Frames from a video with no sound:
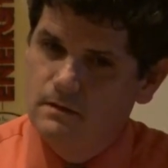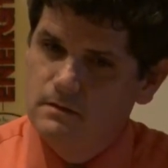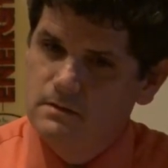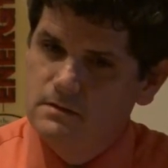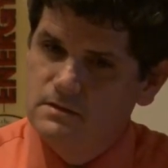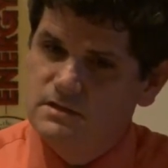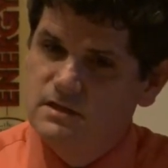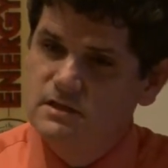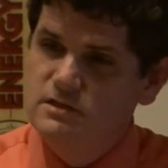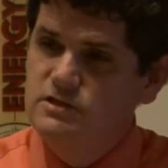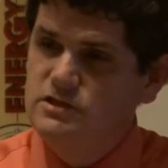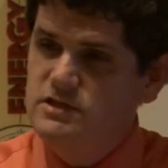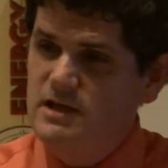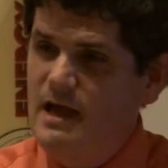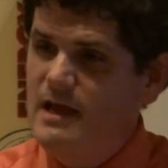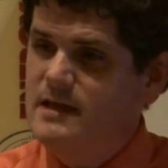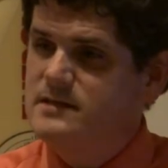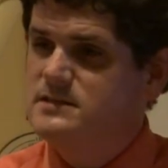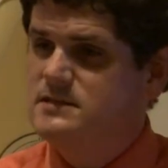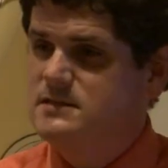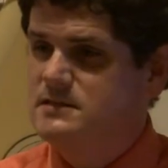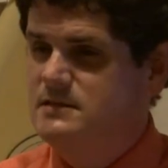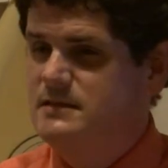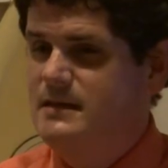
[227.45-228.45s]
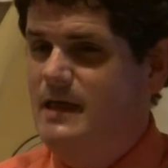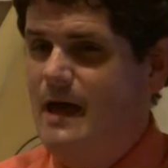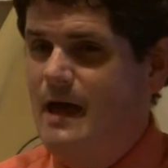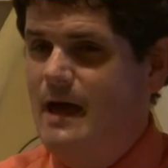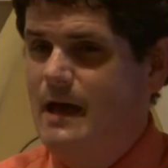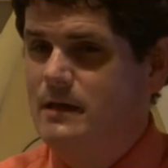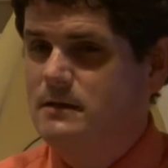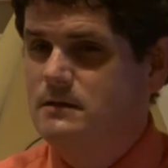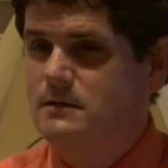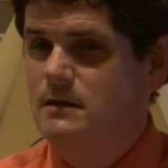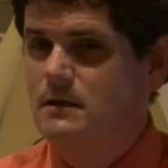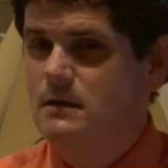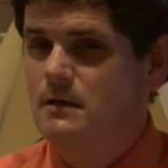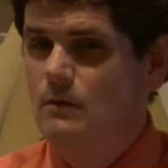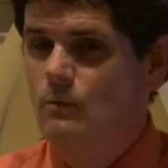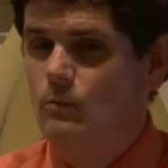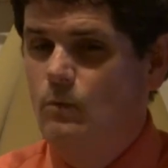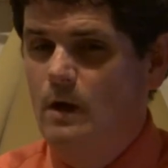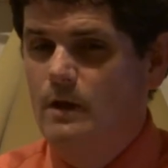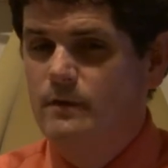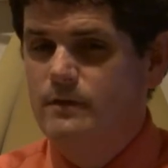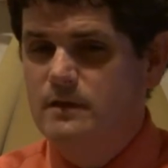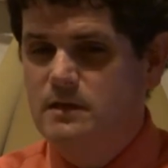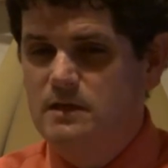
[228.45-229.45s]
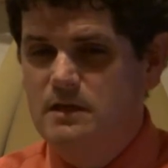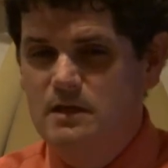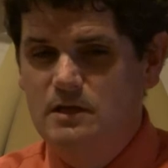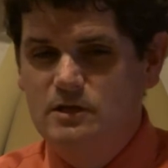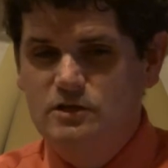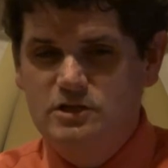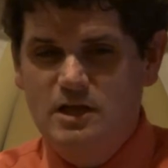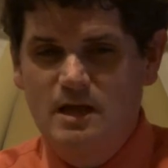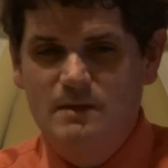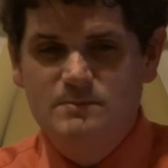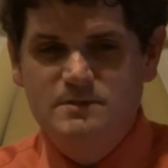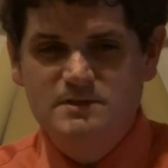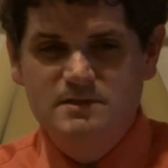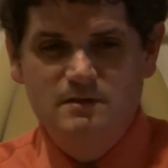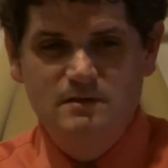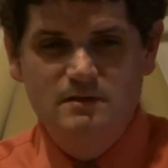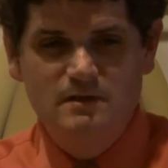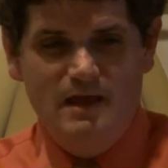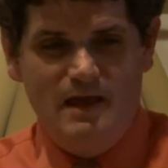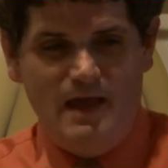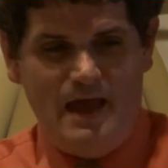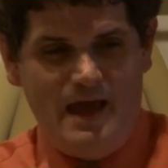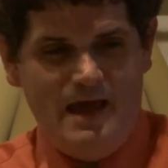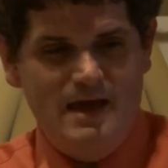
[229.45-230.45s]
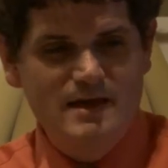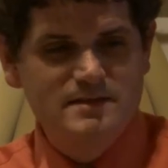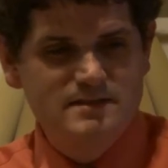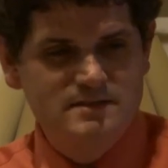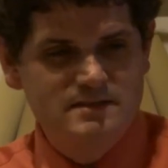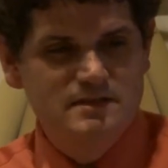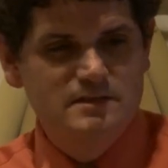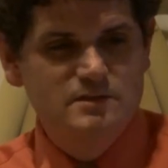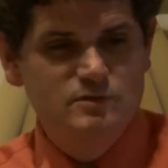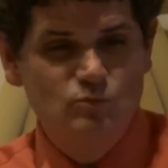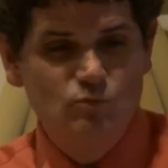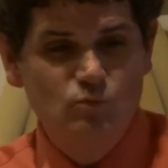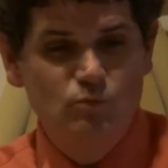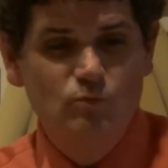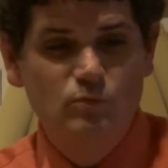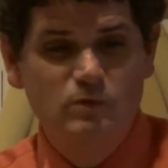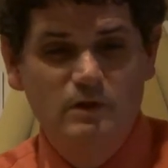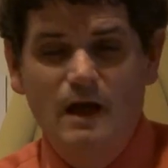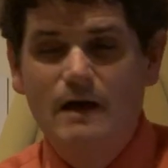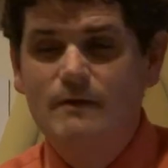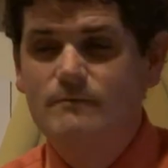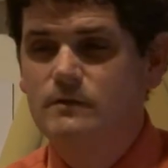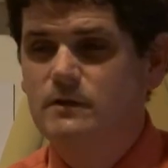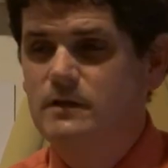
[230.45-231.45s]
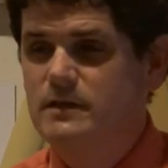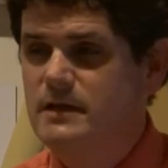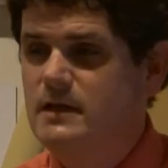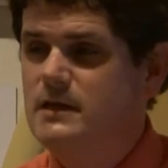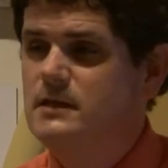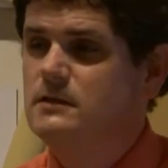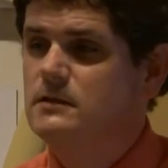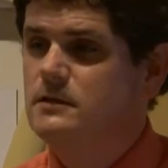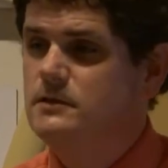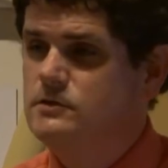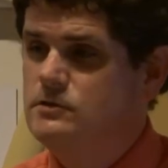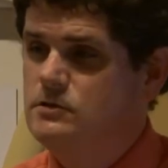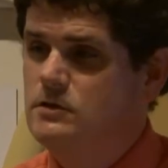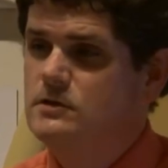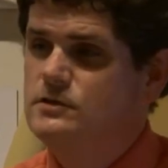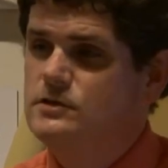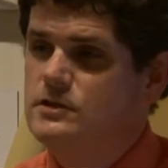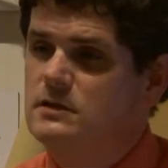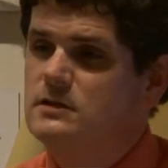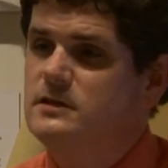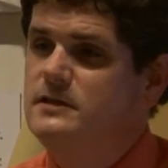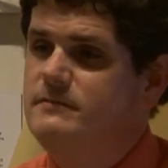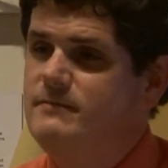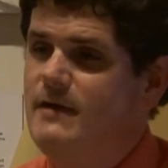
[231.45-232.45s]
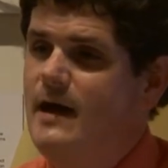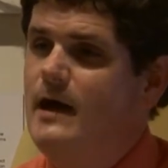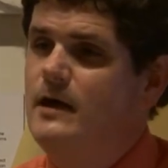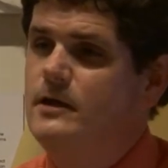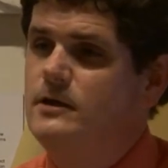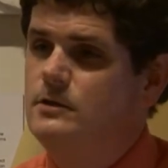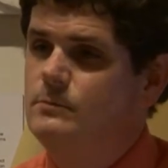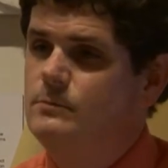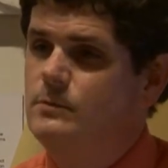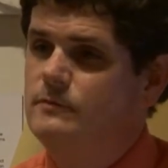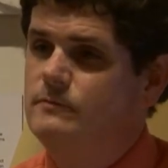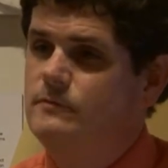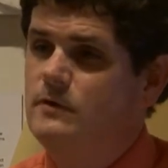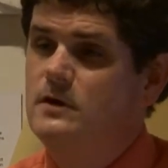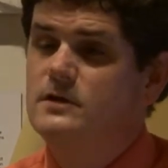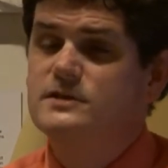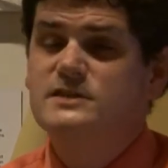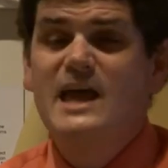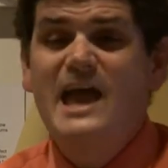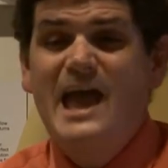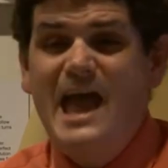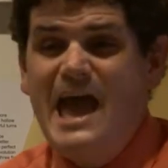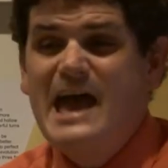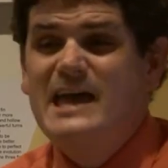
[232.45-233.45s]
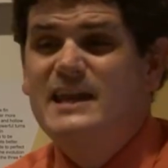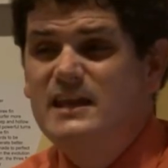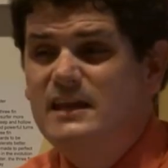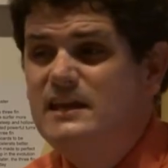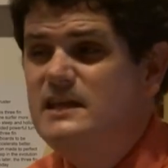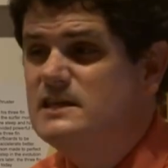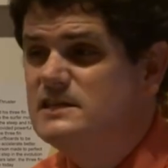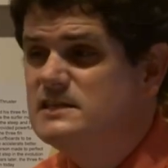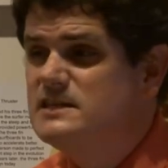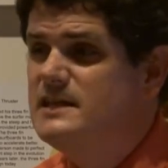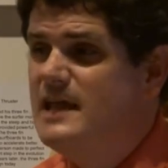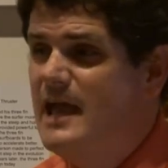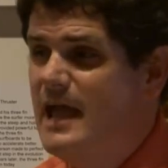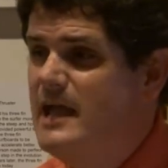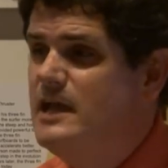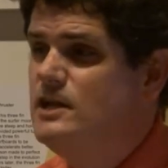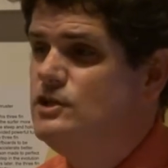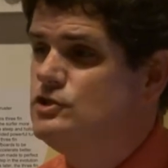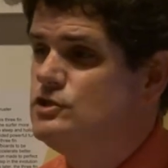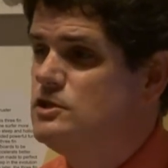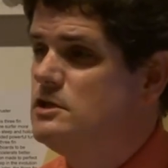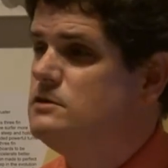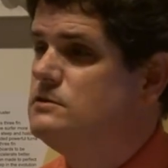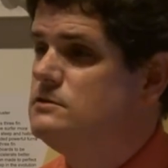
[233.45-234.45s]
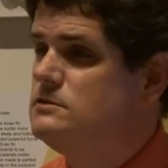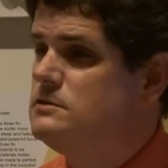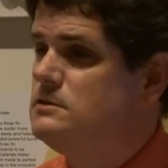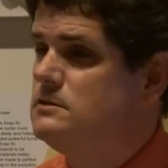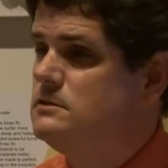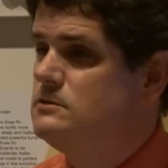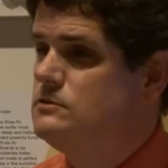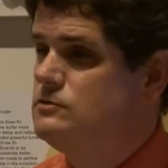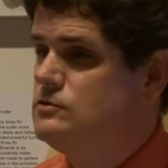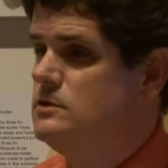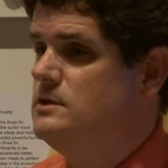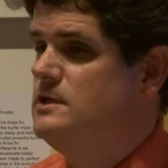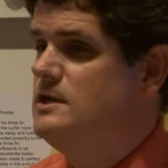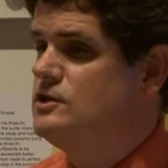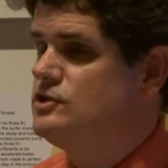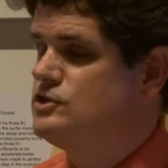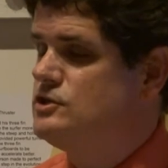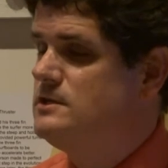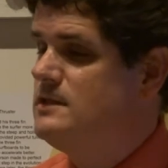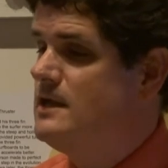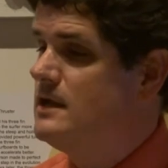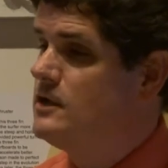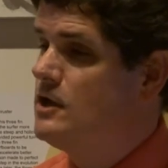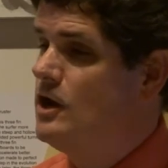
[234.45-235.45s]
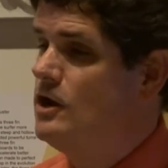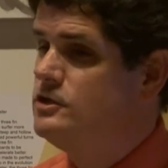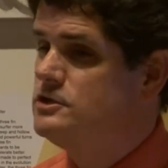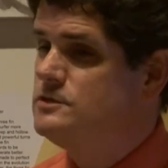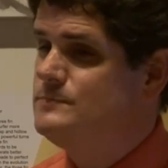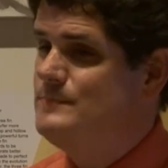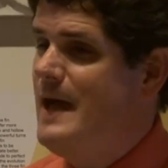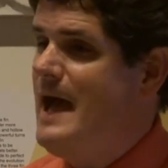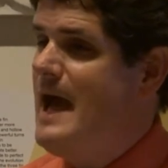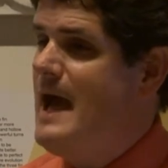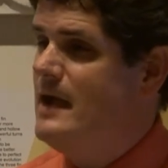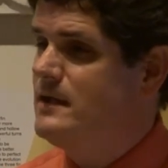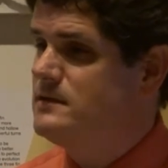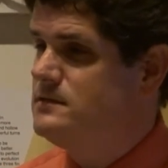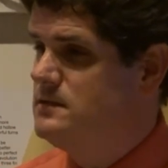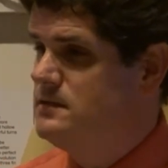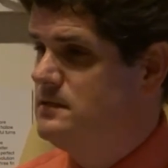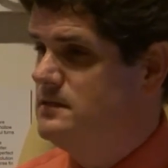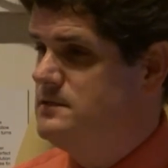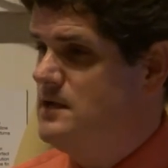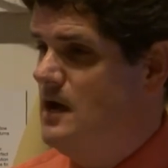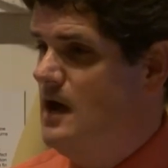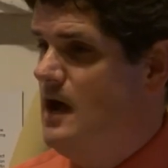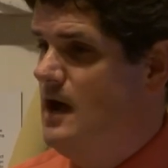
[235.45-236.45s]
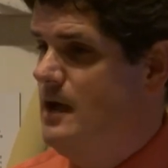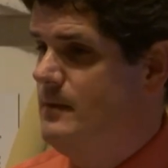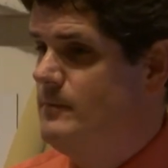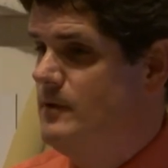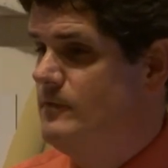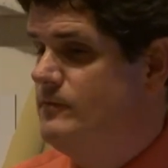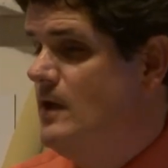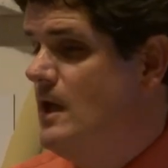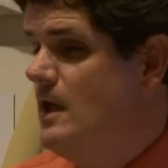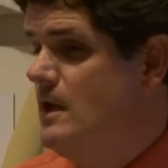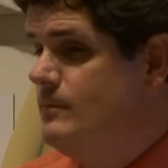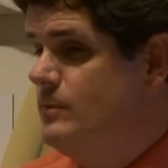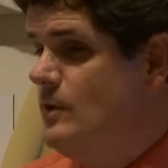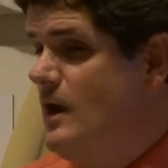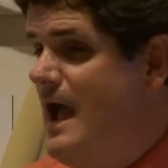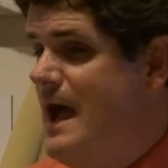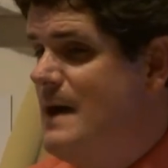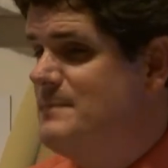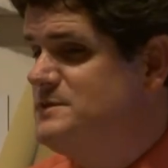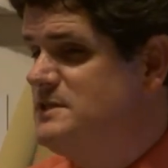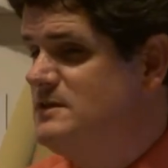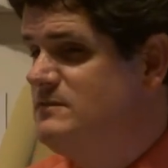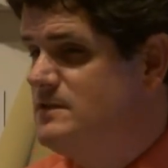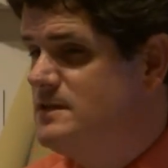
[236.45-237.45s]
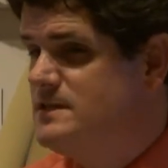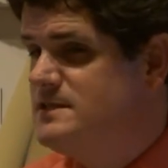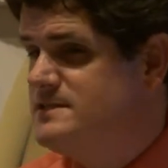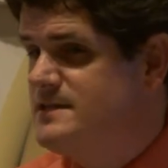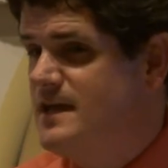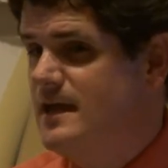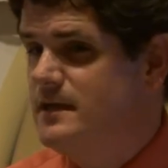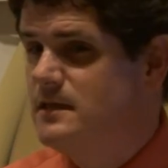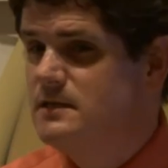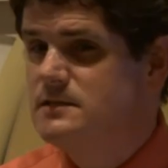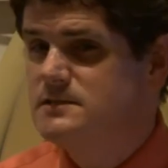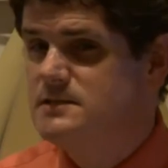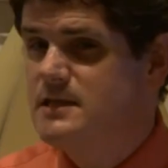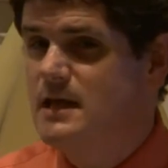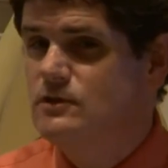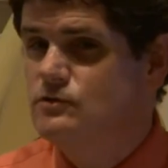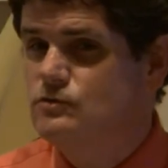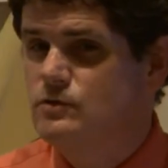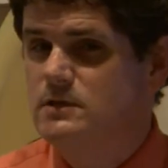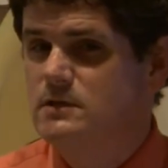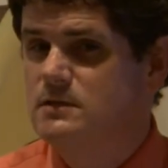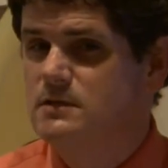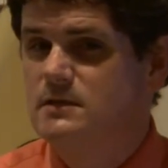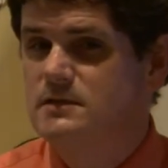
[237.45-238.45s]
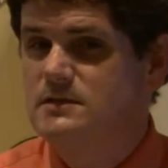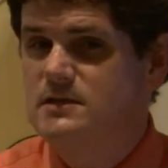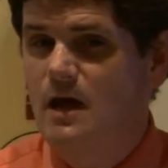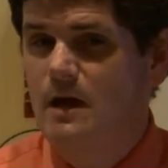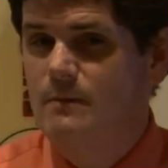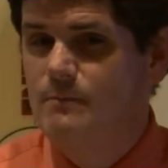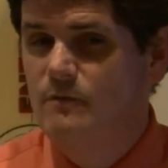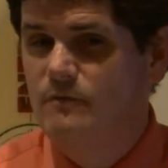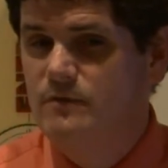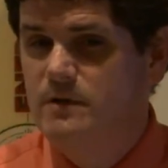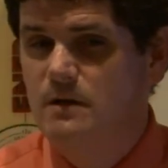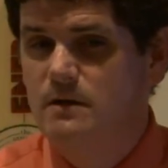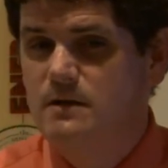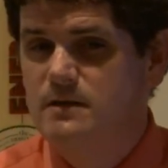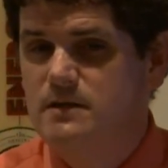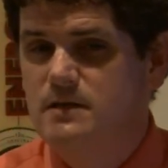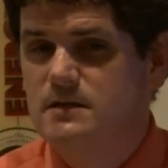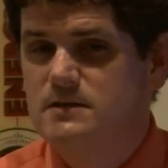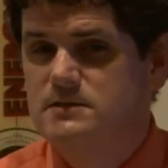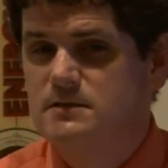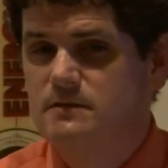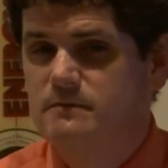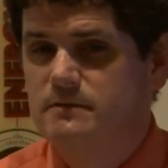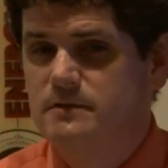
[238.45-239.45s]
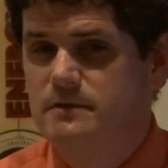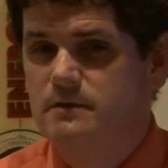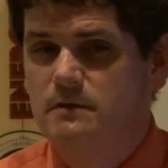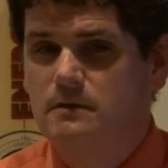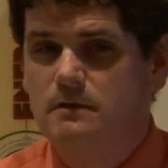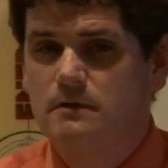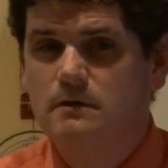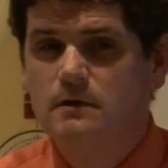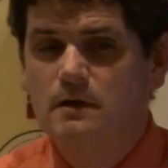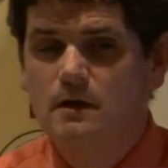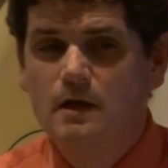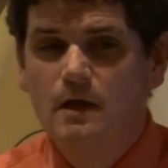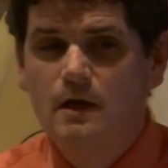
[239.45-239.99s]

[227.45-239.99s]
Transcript: suggests that, well, the King James has this lovely and liturgically valuable verse, and it is an ancient tradition that goes back to the time of perhaps even the second century, to the time of Irenaeus of Lyon.